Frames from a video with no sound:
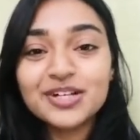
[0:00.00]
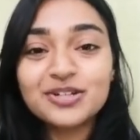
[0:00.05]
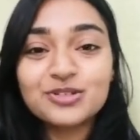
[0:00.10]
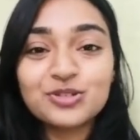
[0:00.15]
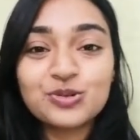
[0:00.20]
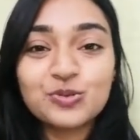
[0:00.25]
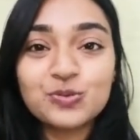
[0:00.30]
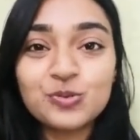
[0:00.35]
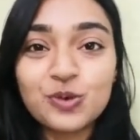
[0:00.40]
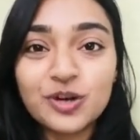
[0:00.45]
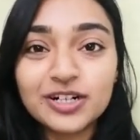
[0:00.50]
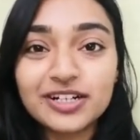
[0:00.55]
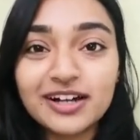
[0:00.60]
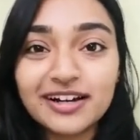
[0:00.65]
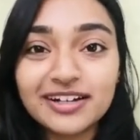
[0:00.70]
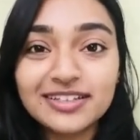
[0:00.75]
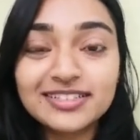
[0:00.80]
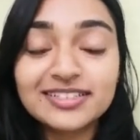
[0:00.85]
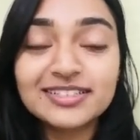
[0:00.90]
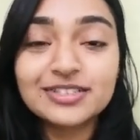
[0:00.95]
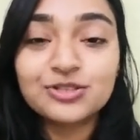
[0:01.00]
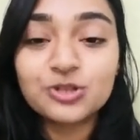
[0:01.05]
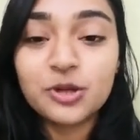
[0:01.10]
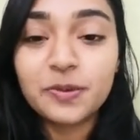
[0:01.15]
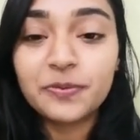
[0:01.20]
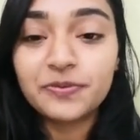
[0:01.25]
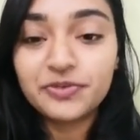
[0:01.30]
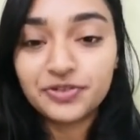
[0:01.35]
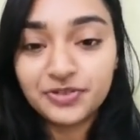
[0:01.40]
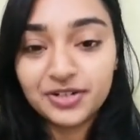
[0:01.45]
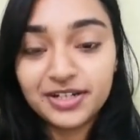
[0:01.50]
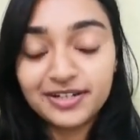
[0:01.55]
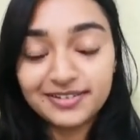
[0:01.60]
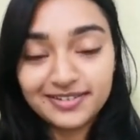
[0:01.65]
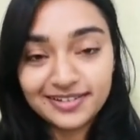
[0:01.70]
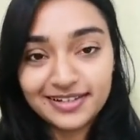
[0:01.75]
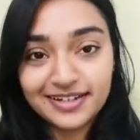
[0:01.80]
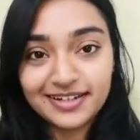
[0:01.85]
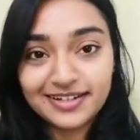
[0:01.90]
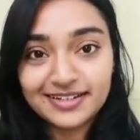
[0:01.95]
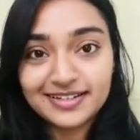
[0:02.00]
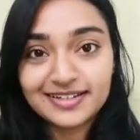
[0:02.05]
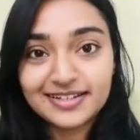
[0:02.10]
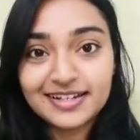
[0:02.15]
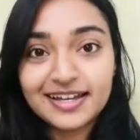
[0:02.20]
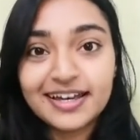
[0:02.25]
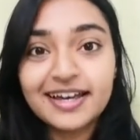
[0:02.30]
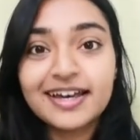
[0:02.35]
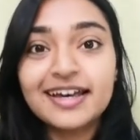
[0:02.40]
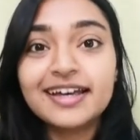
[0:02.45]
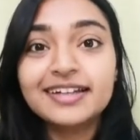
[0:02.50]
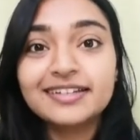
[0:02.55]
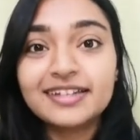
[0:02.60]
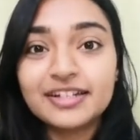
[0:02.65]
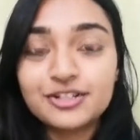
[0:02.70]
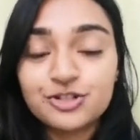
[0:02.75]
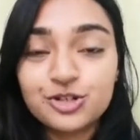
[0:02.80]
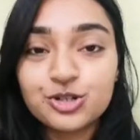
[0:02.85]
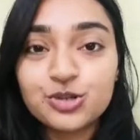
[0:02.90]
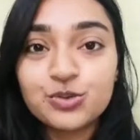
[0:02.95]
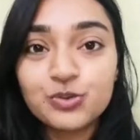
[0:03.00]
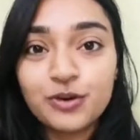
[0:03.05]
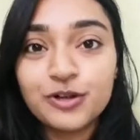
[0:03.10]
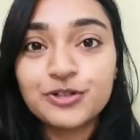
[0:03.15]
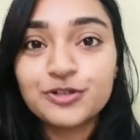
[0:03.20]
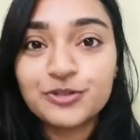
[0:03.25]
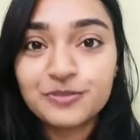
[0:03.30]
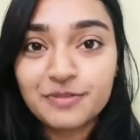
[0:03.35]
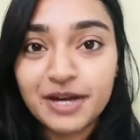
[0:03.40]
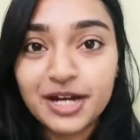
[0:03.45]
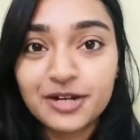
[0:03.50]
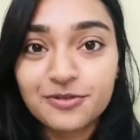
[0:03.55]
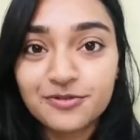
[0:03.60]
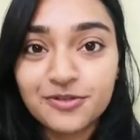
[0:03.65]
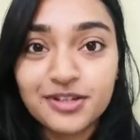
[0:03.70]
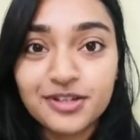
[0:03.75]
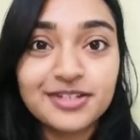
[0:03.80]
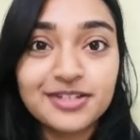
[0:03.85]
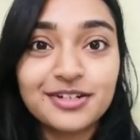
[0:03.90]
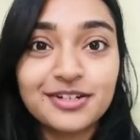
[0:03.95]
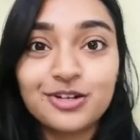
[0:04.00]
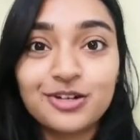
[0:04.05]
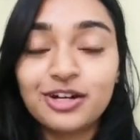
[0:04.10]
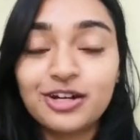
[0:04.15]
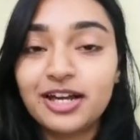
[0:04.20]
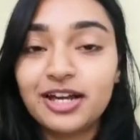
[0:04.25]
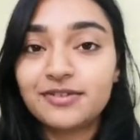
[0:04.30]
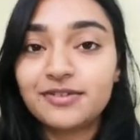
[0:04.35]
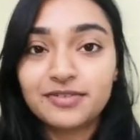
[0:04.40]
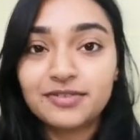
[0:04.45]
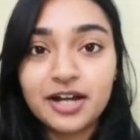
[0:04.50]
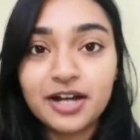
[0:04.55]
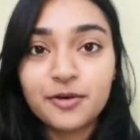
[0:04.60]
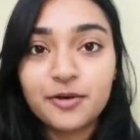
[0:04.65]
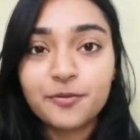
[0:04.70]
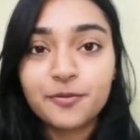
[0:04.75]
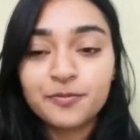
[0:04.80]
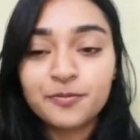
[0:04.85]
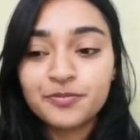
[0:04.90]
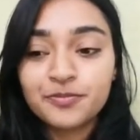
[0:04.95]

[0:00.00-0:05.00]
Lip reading: So what are the top three things that you want to manifest in your life now?